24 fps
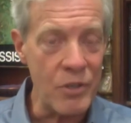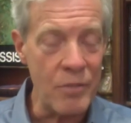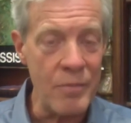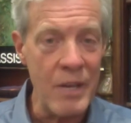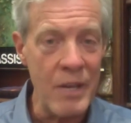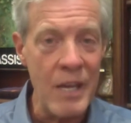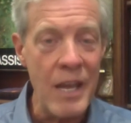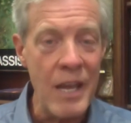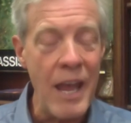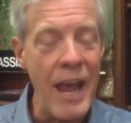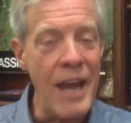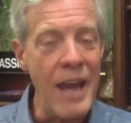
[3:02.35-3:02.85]

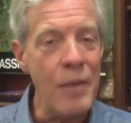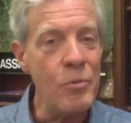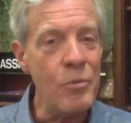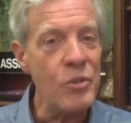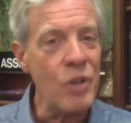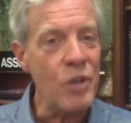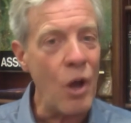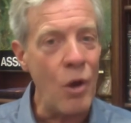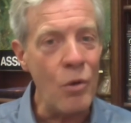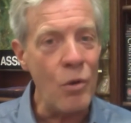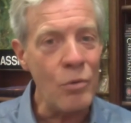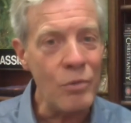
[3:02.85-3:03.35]
and it was
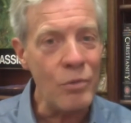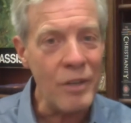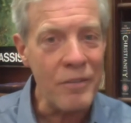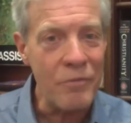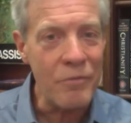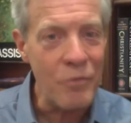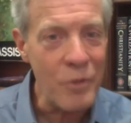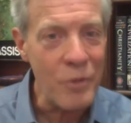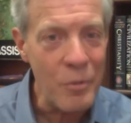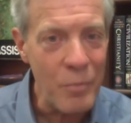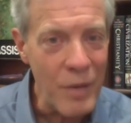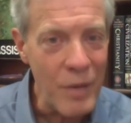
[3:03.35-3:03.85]
only for the
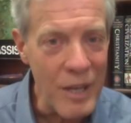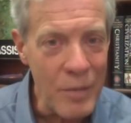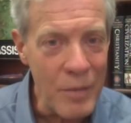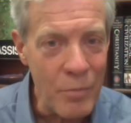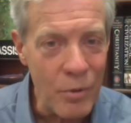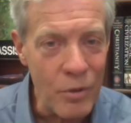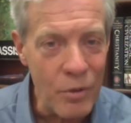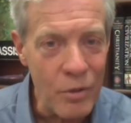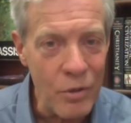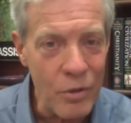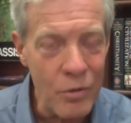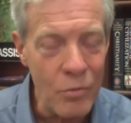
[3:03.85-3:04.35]
people who
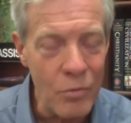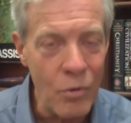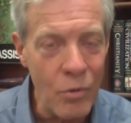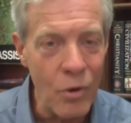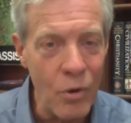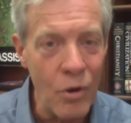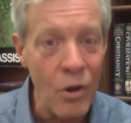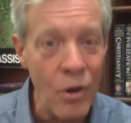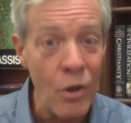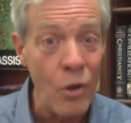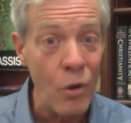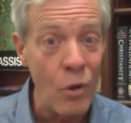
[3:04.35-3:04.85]
were
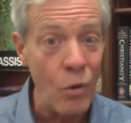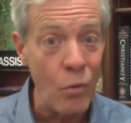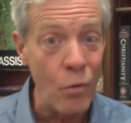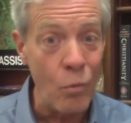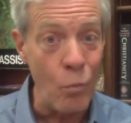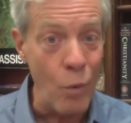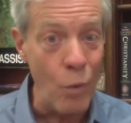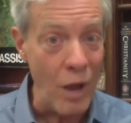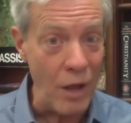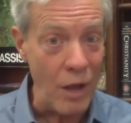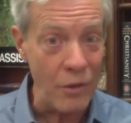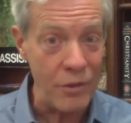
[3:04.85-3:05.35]

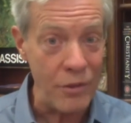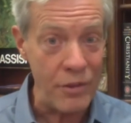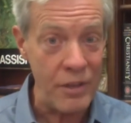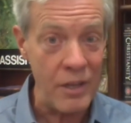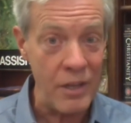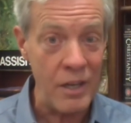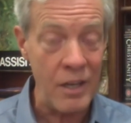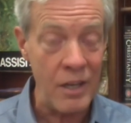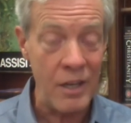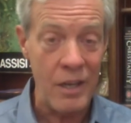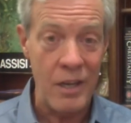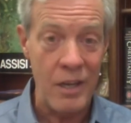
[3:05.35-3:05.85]
wealthy
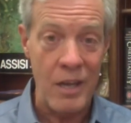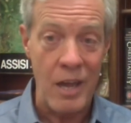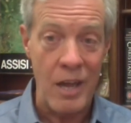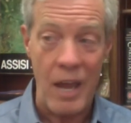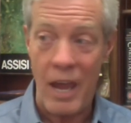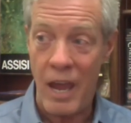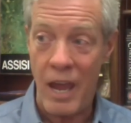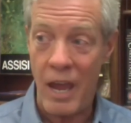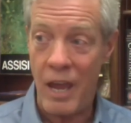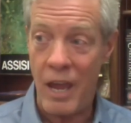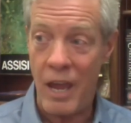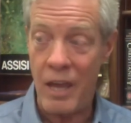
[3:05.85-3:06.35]

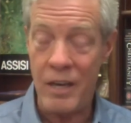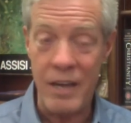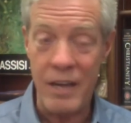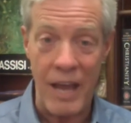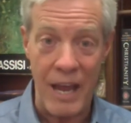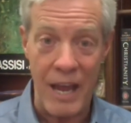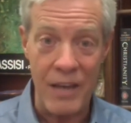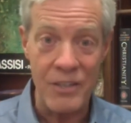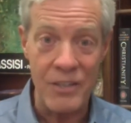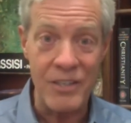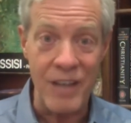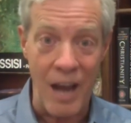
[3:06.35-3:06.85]
and had
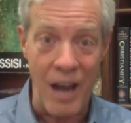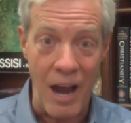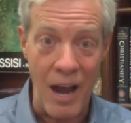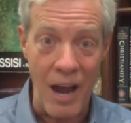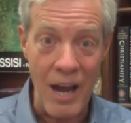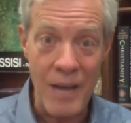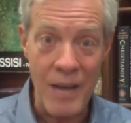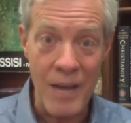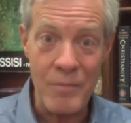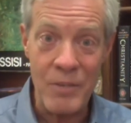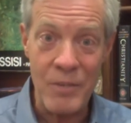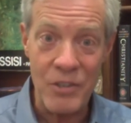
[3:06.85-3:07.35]
time to
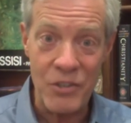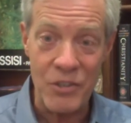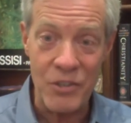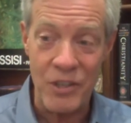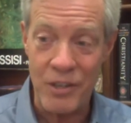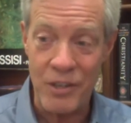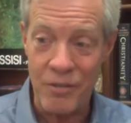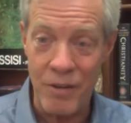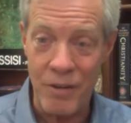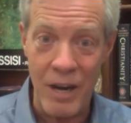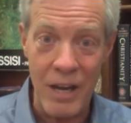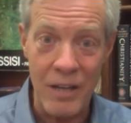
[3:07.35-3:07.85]
sit
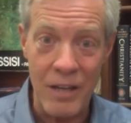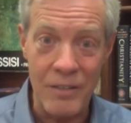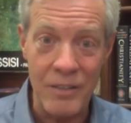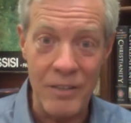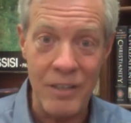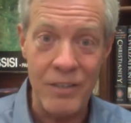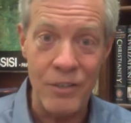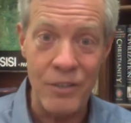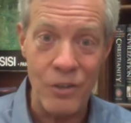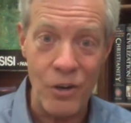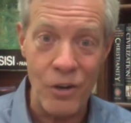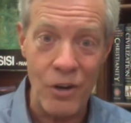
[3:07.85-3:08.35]
around and
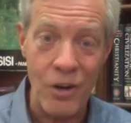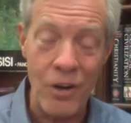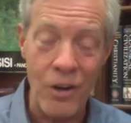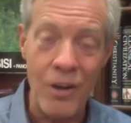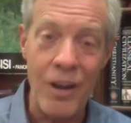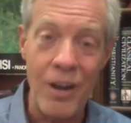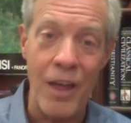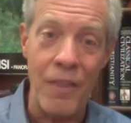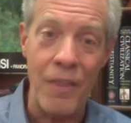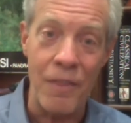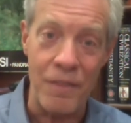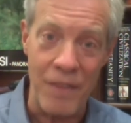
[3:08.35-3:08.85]
learn
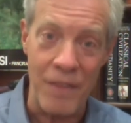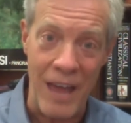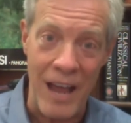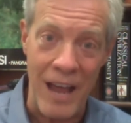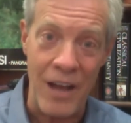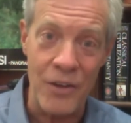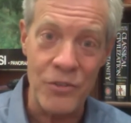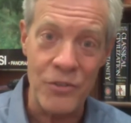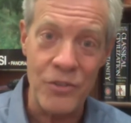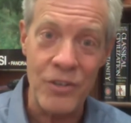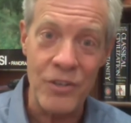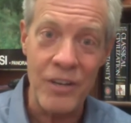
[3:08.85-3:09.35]
1,000
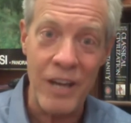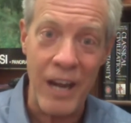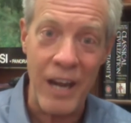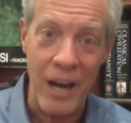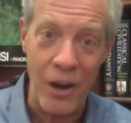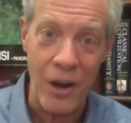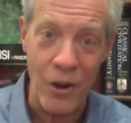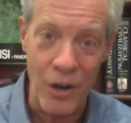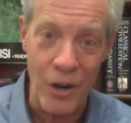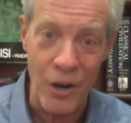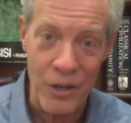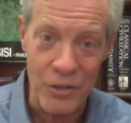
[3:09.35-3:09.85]

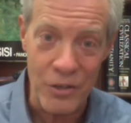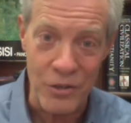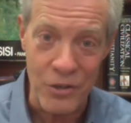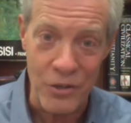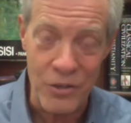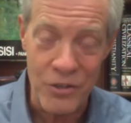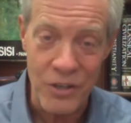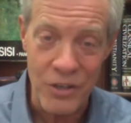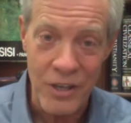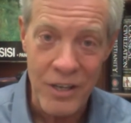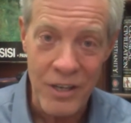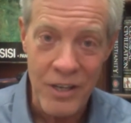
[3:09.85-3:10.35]
characters.
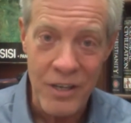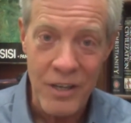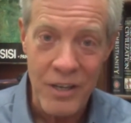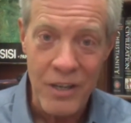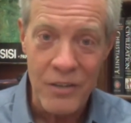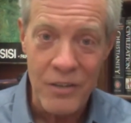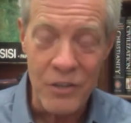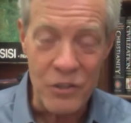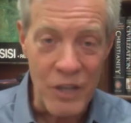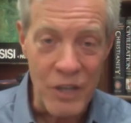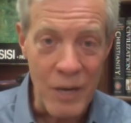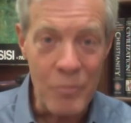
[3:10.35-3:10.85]
The same
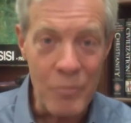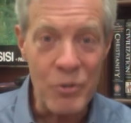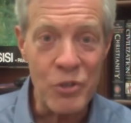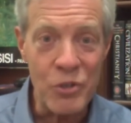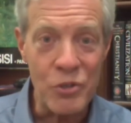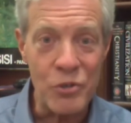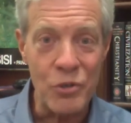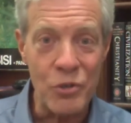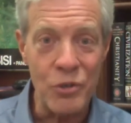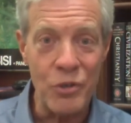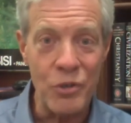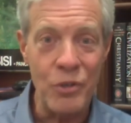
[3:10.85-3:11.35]
was
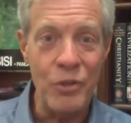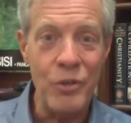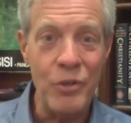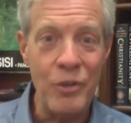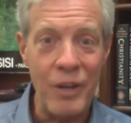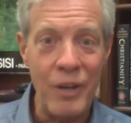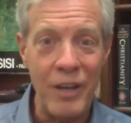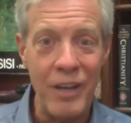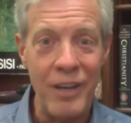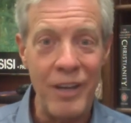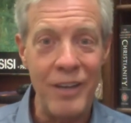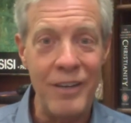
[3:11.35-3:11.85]
true
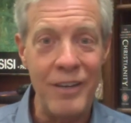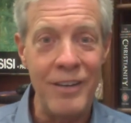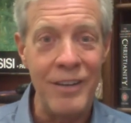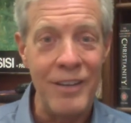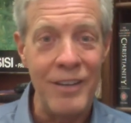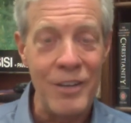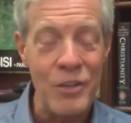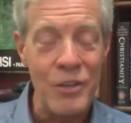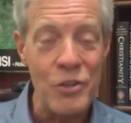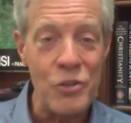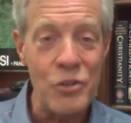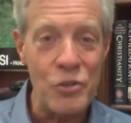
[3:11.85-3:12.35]
in
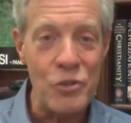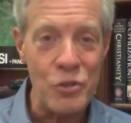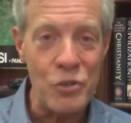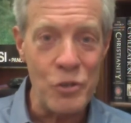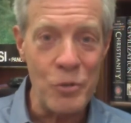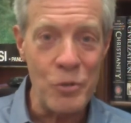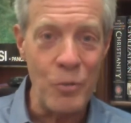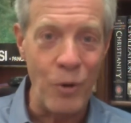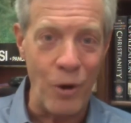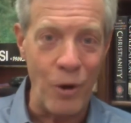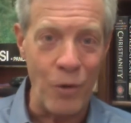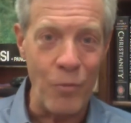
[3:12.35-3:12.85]
Sumer,
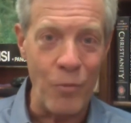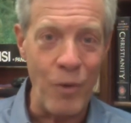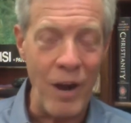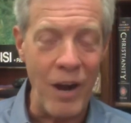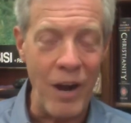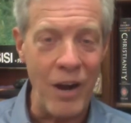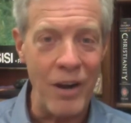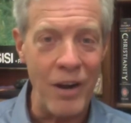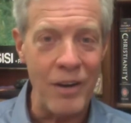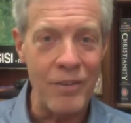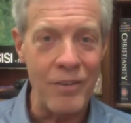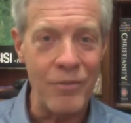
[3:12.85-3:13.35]
where
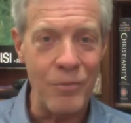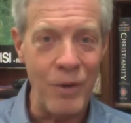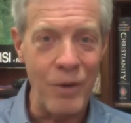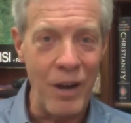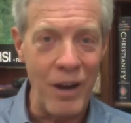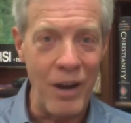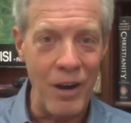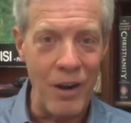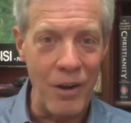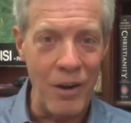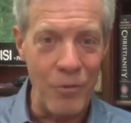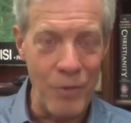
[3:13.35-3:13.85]

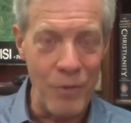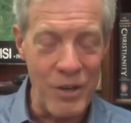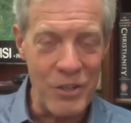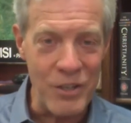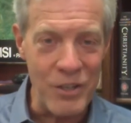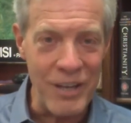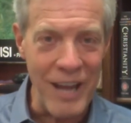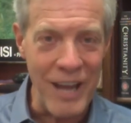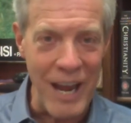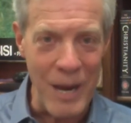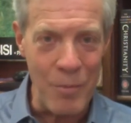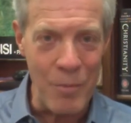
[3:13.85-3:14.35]
originally
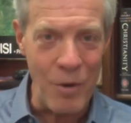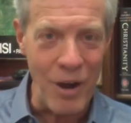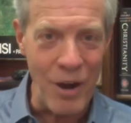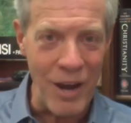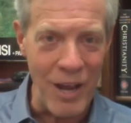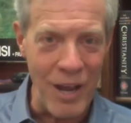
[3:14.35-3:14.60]
Abraham